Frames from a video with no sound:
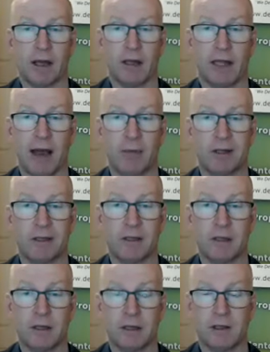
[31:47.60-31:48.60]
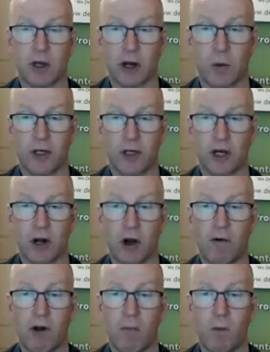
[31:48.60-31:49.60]
Cameron's got a question.
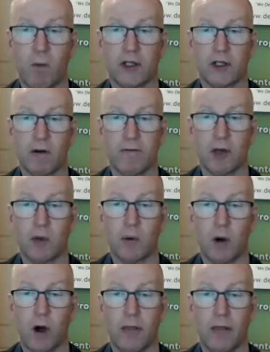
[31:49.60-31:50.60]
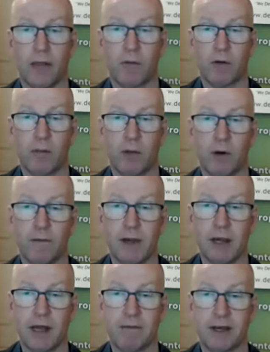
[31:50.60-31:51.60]
Hi, Rob, what's your view on the
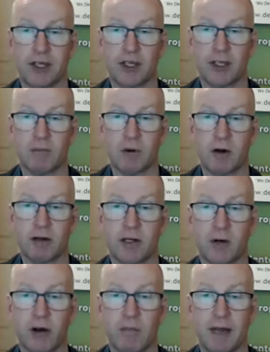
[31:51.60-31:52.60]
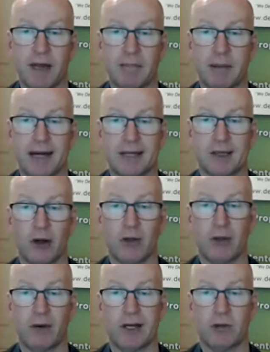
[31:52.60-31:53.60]
removal evictions moratorium impact
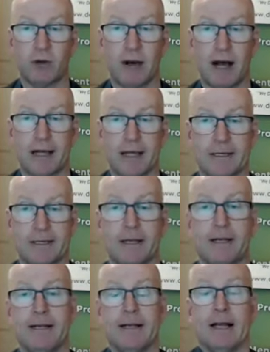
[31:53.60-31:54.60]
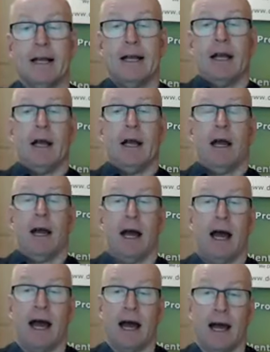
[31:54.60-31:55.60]
on the rental market?
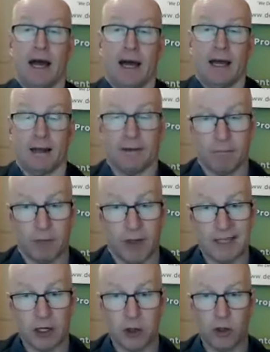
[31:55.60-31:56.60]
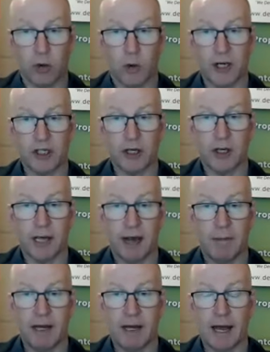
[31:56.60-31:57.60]
That's a good question,
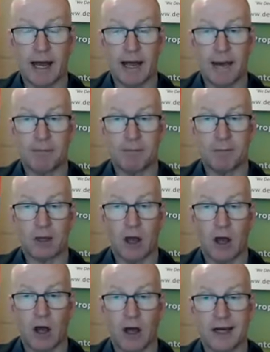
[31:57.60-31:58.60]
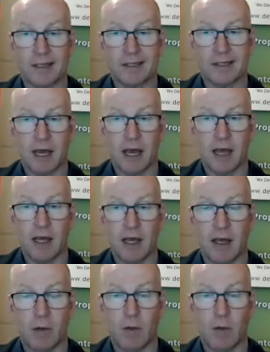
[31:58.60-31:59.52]
Carmen. I'm going to say